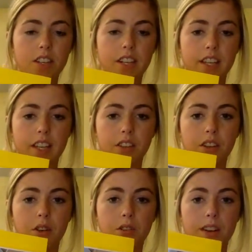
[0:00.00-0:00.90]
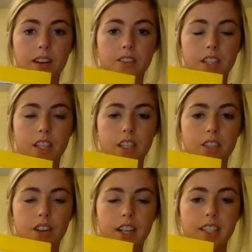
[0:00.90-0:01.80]
and then they'll go around
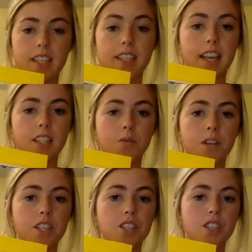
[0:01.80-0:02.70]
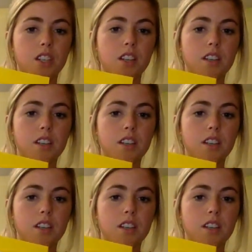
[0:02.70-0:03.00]
trying to detect which